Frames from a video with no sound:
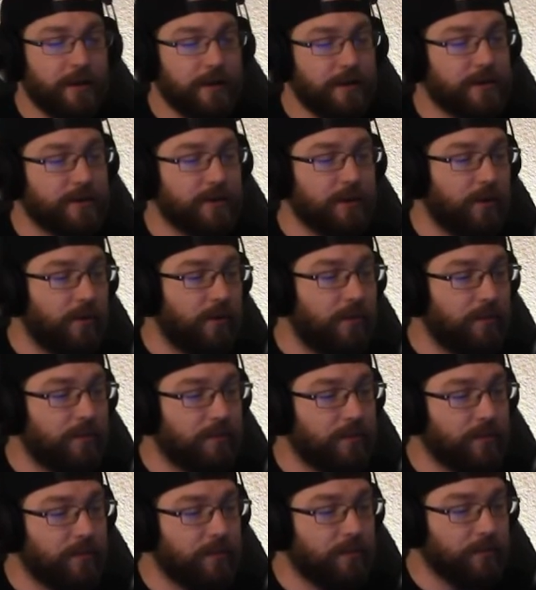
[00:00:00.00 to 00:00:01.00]
So,
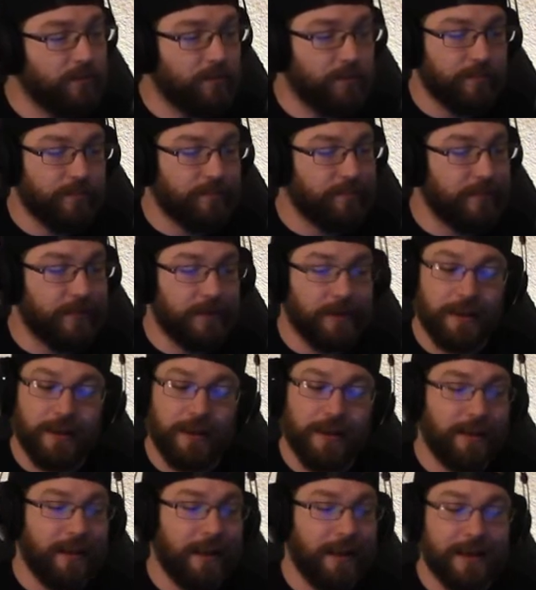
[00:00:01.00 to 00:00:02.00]

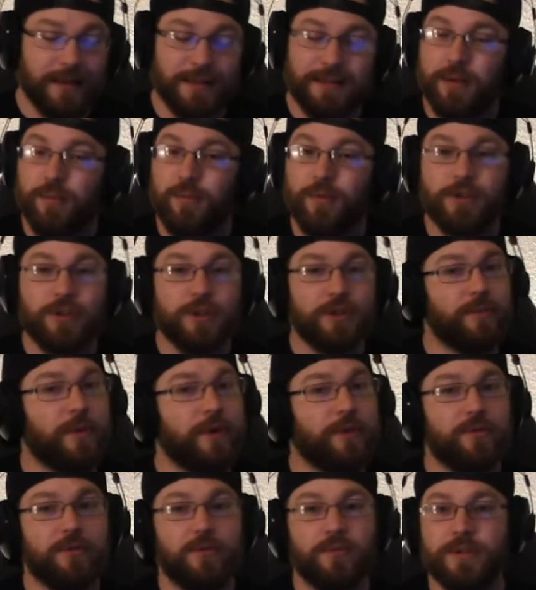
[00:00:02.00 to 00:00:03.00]
it, like I said, we'll just
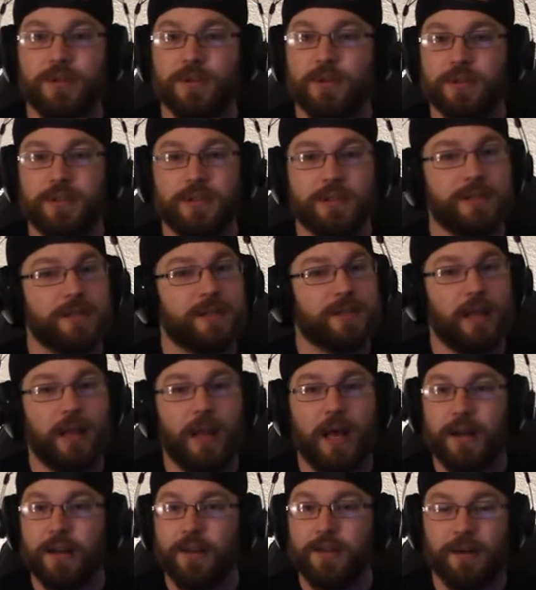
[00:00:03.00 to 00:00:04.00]
run through the results because it's a
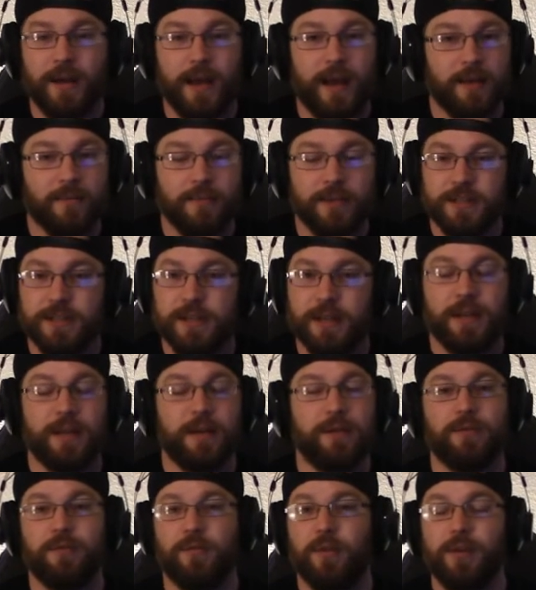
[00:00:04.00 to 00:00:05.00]
lot of unanimous and
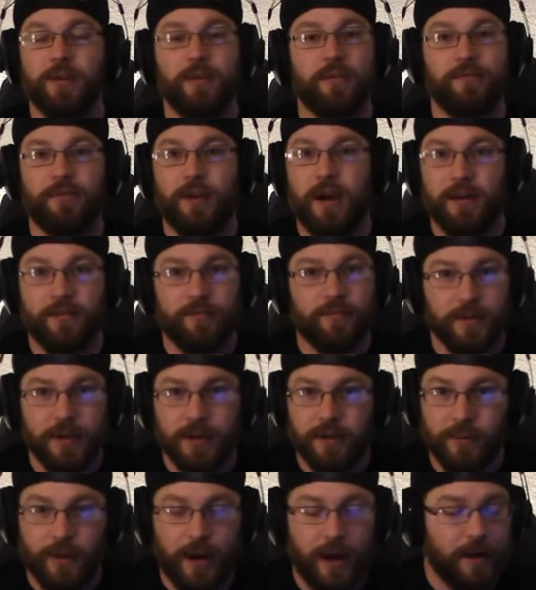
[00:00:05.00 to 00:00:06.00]
they're only five
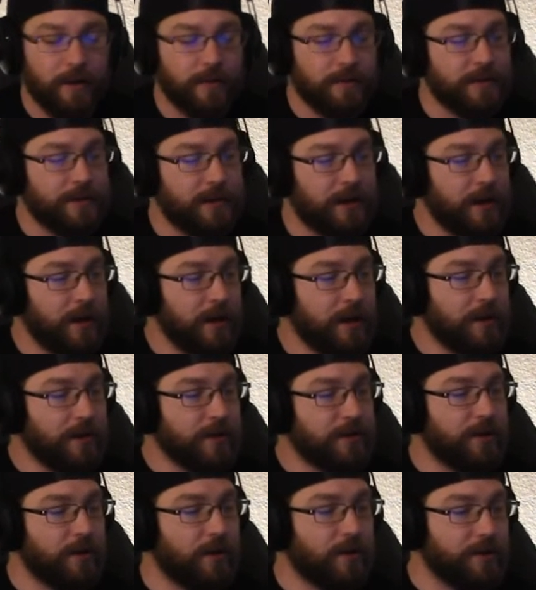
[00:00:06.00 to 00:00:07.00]
minute rounds.
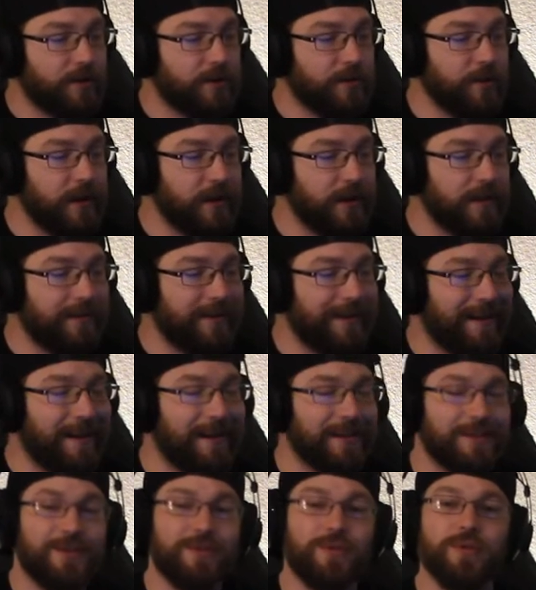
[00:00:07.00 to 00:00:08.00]
So Serena De
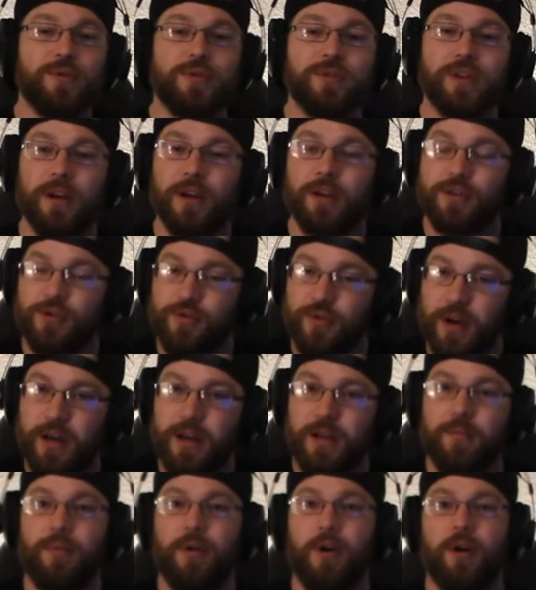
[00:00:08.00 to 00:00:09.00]
Jesus, a uh,
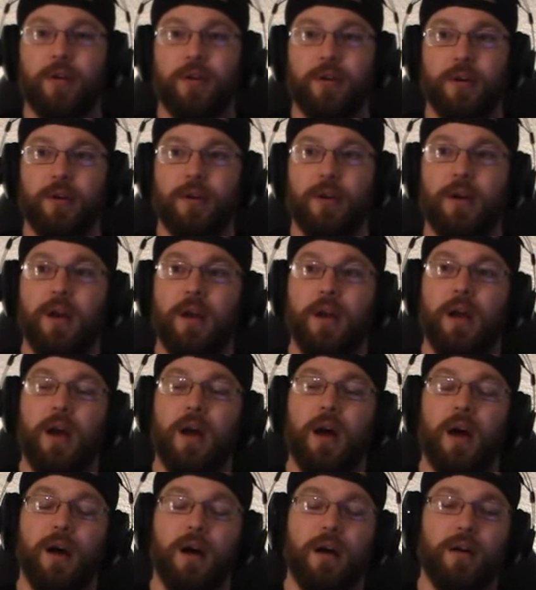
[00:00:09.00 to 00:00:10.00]
training partner
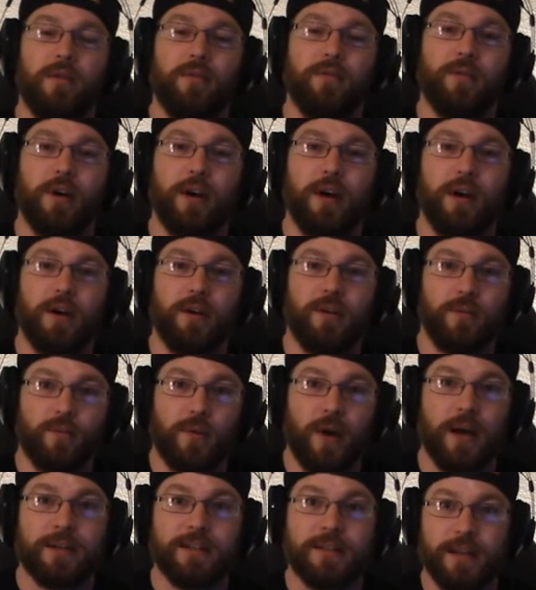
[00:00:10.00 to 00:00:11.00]
of uh,
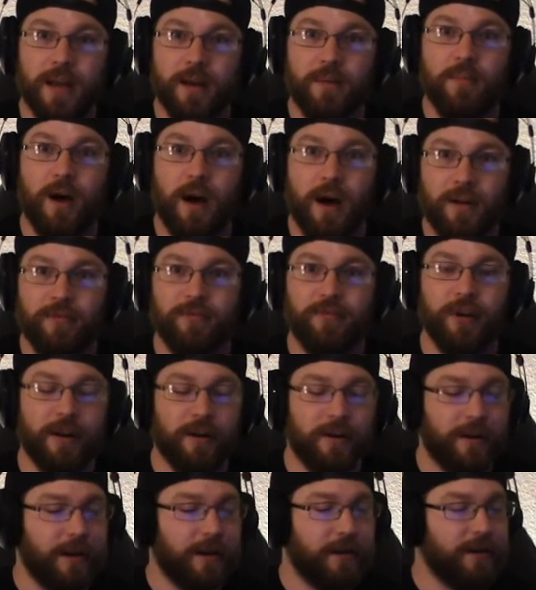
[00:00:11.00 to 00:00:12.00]
Roxanne
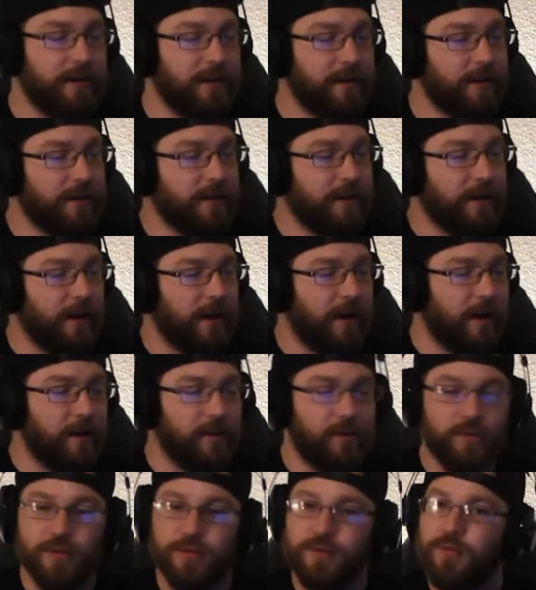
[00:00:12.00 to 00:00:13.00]
Modafferi,
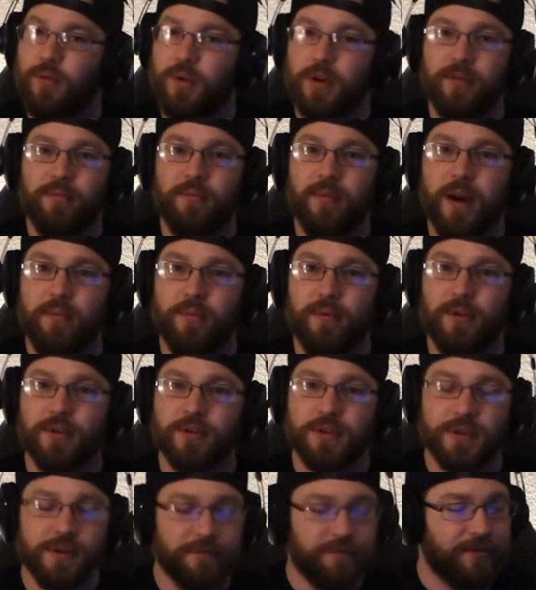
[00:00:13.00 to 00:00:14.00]
uh, who is one of my
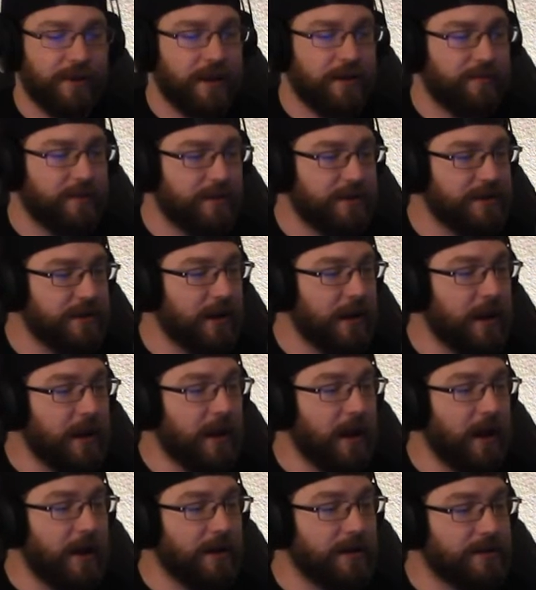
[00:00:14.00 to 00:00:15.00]
personal favorites.
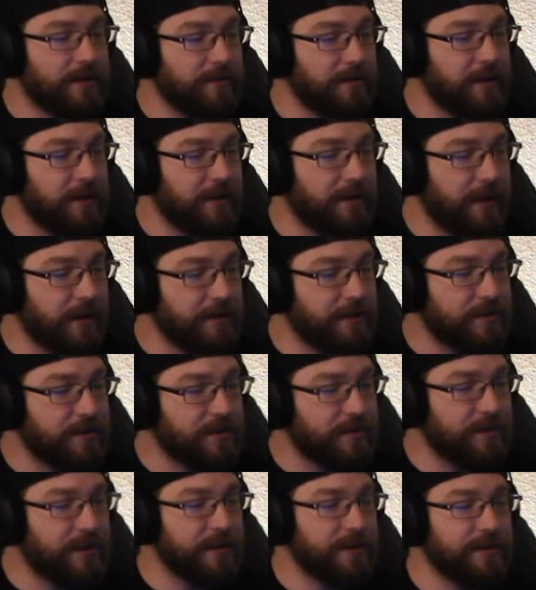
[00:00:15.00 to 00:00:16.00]
Uh, Serena De
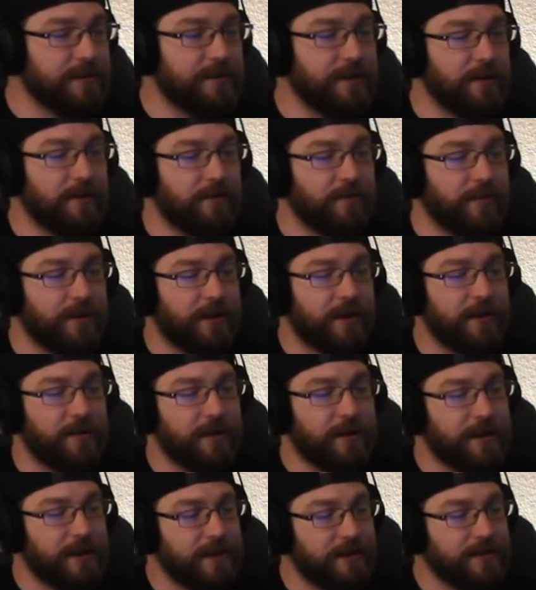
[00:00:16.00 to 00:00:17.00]
Jesus gets it done over
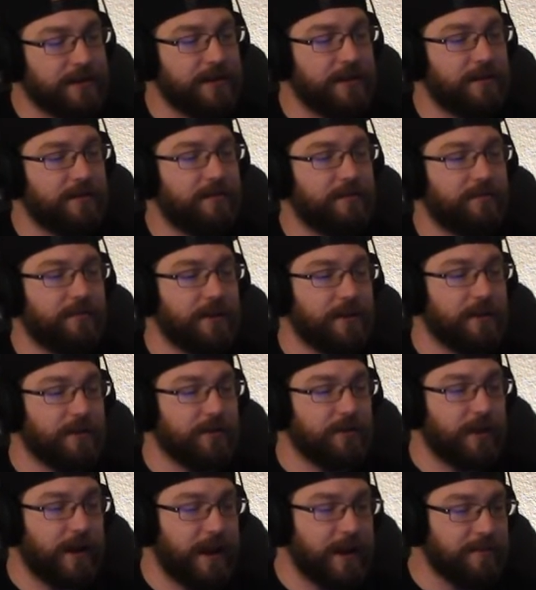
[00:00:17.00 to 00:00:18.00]
Kerry Kennison via
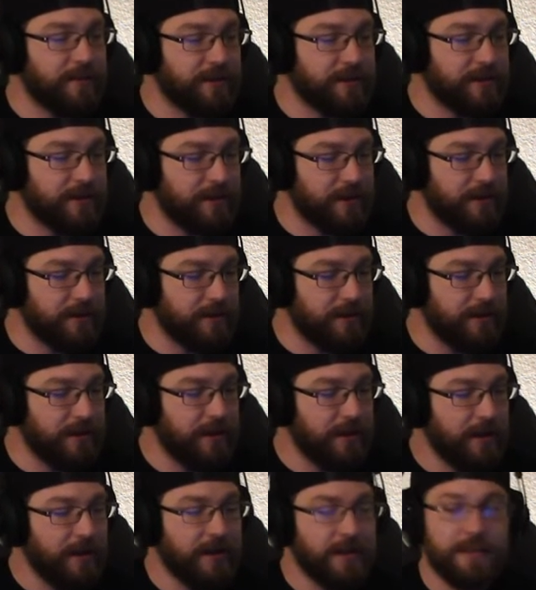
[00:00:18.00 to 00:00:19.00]
unanimous decision,
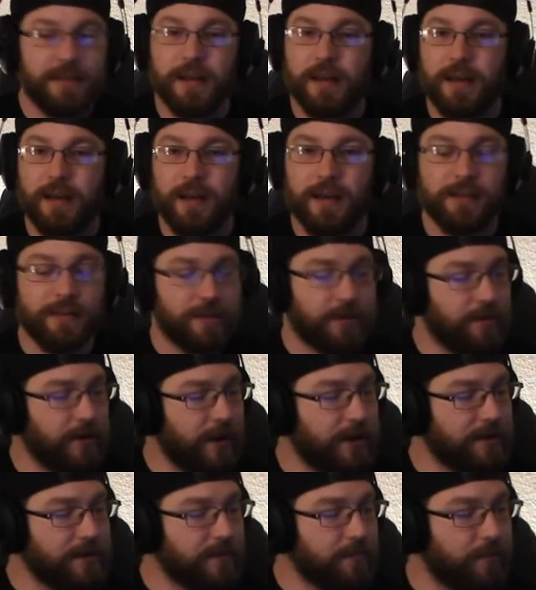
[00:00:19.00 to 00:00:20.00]
10-9s
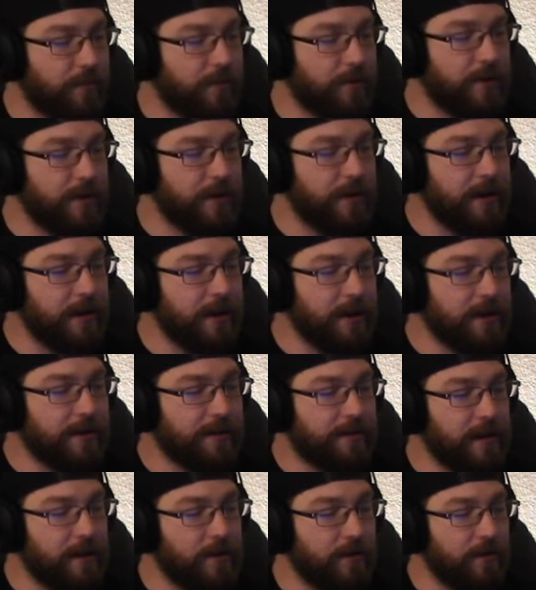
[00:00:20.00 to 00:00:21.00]
across the board.
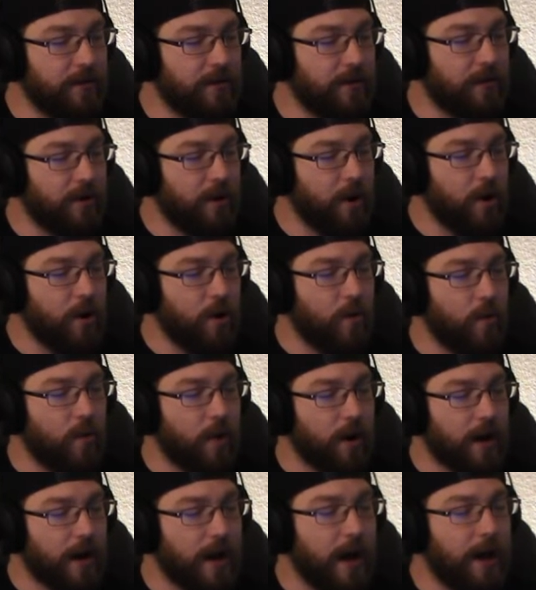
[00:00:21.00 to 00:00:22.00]
Taylor
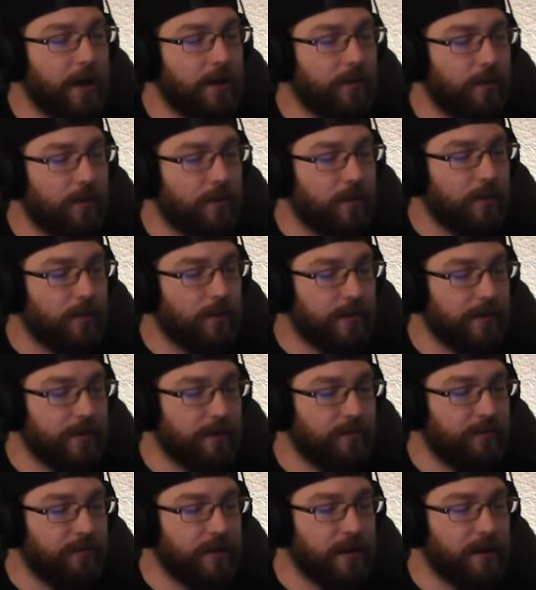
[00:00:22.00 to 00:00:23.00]
Guardado
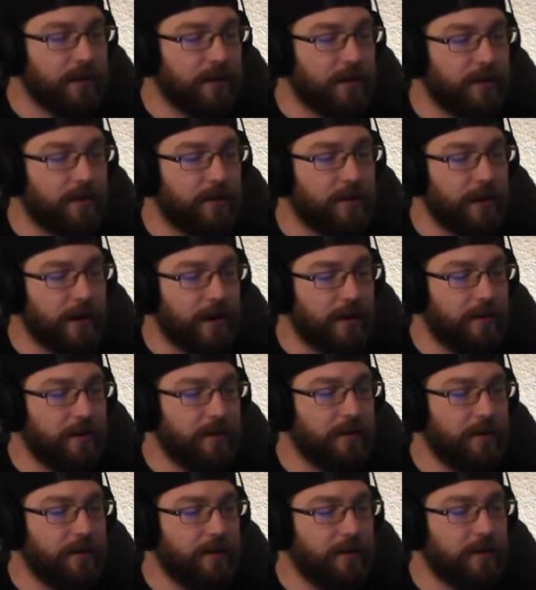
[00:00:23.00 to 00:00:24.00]
defeated
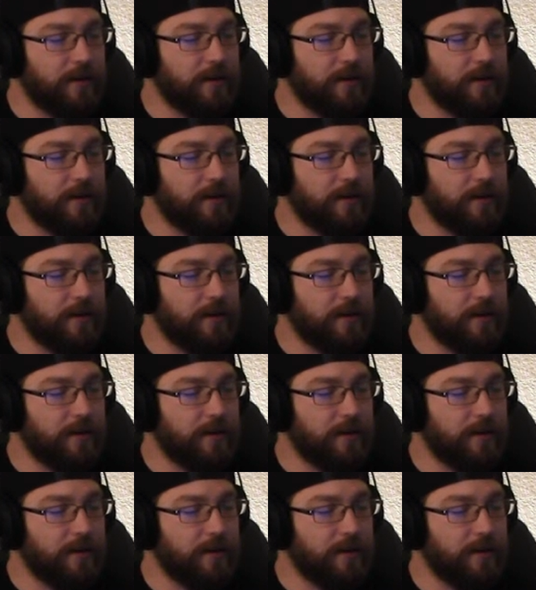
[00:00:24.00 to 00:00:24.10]
Claire